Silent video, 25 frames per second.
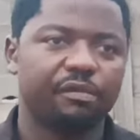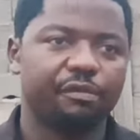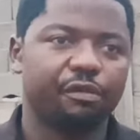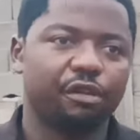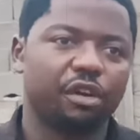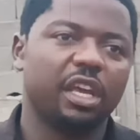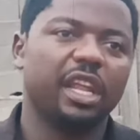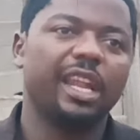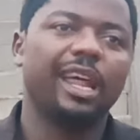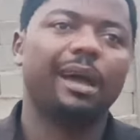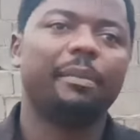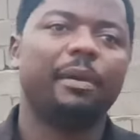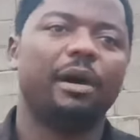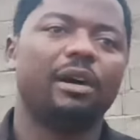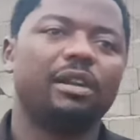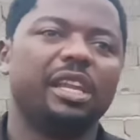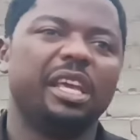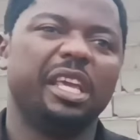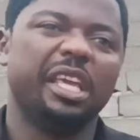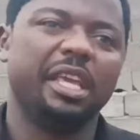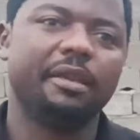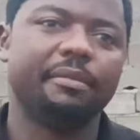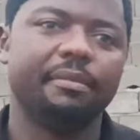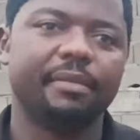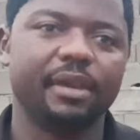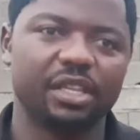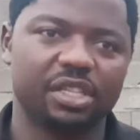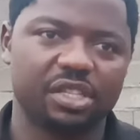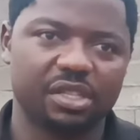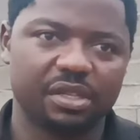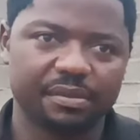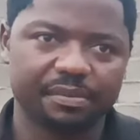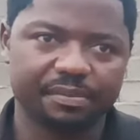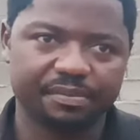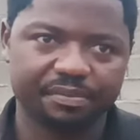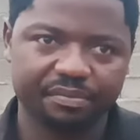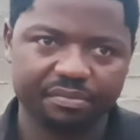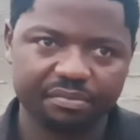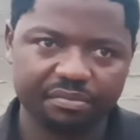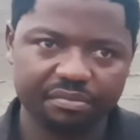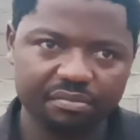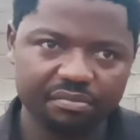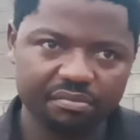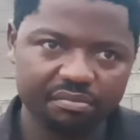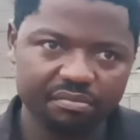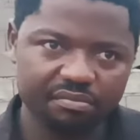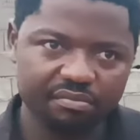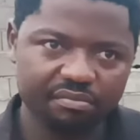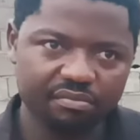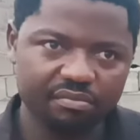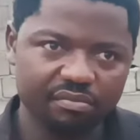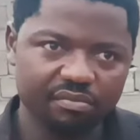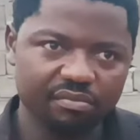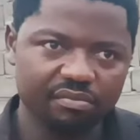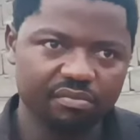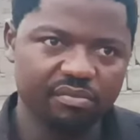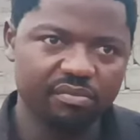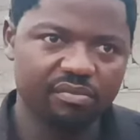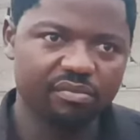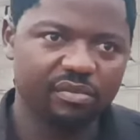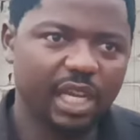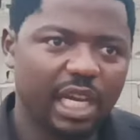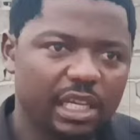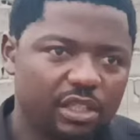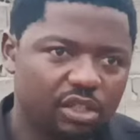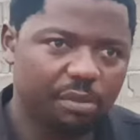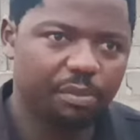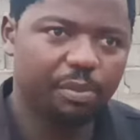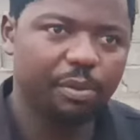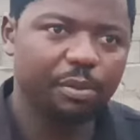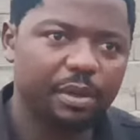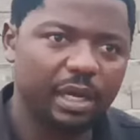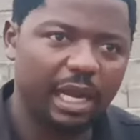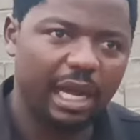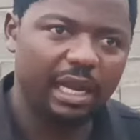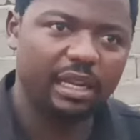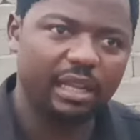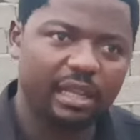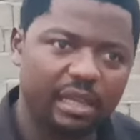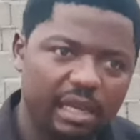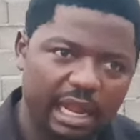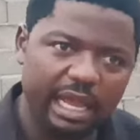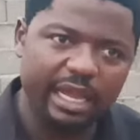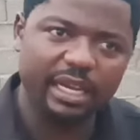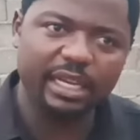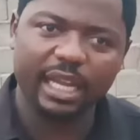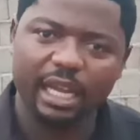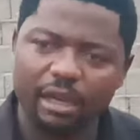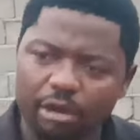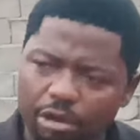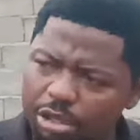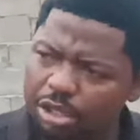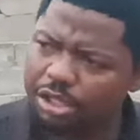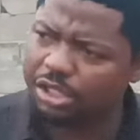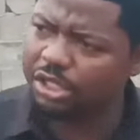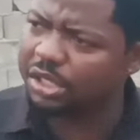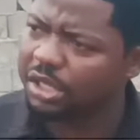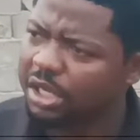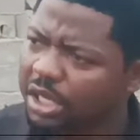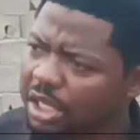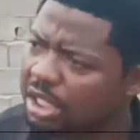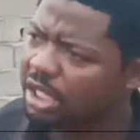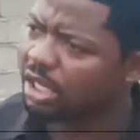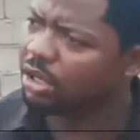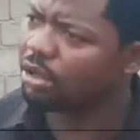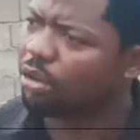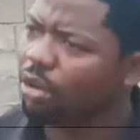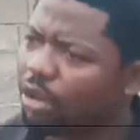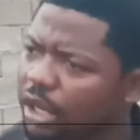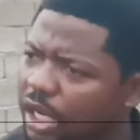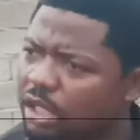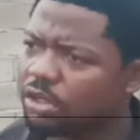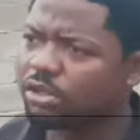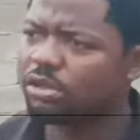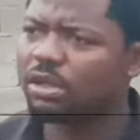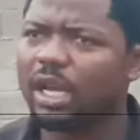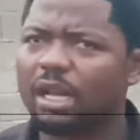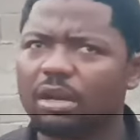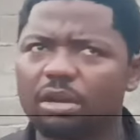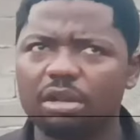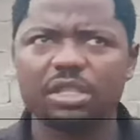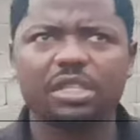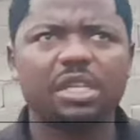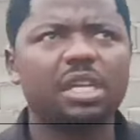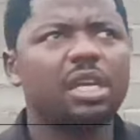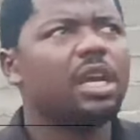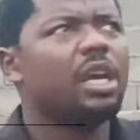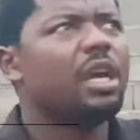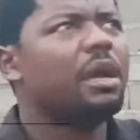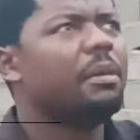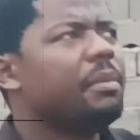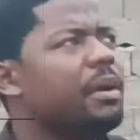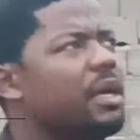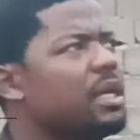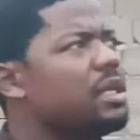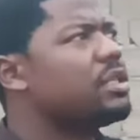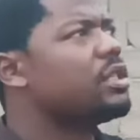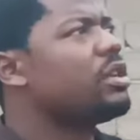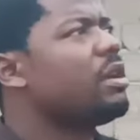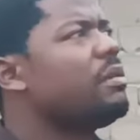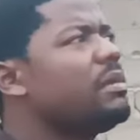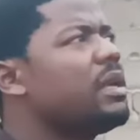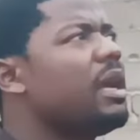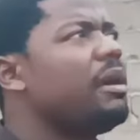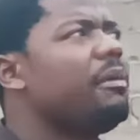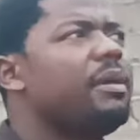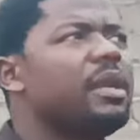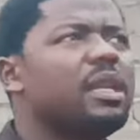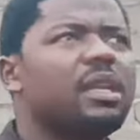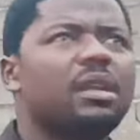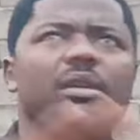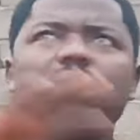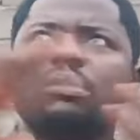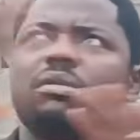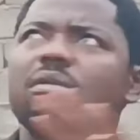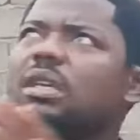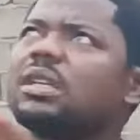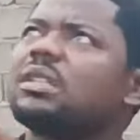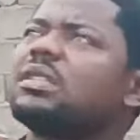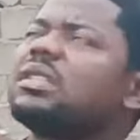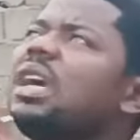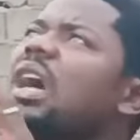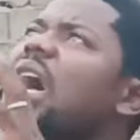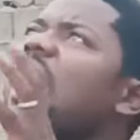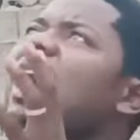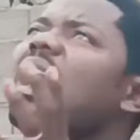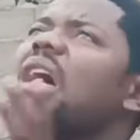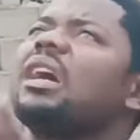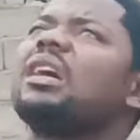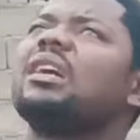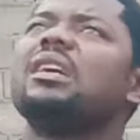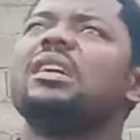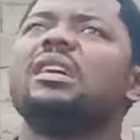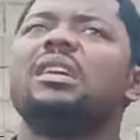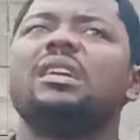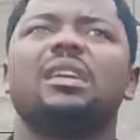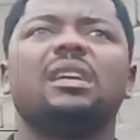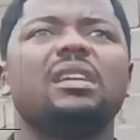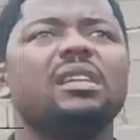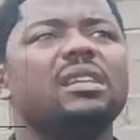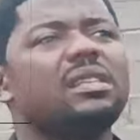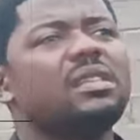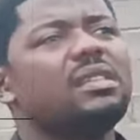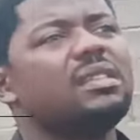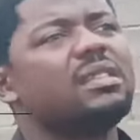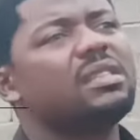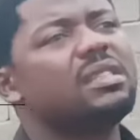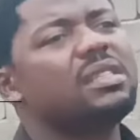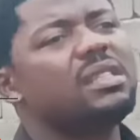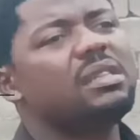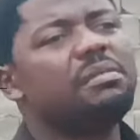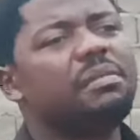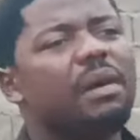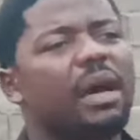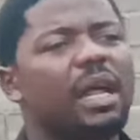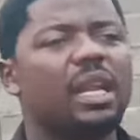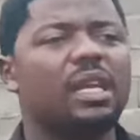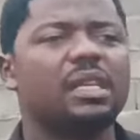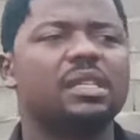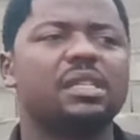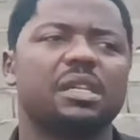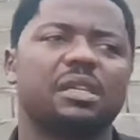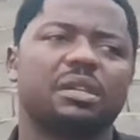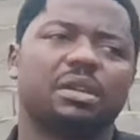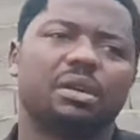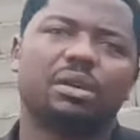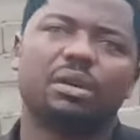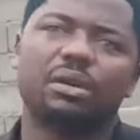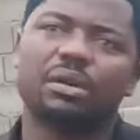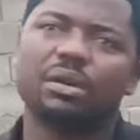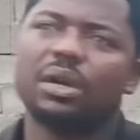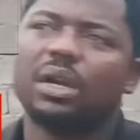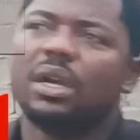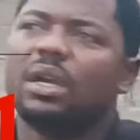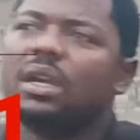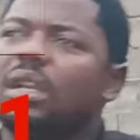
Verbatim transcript: forget about the image. There are some people that they like the anointing, they connect to the anointing, but sometimes when they look, they say, ah, he's still managing, or